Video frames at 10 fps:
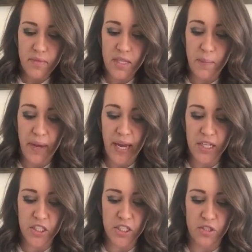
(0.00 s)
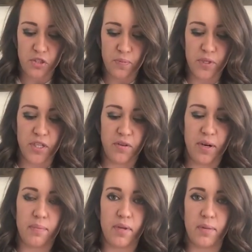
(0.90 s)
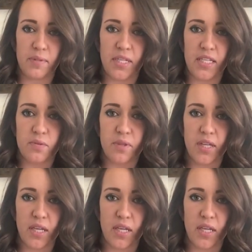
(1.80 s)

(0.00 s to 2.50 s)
the packaging is super cute. I'm obsessed with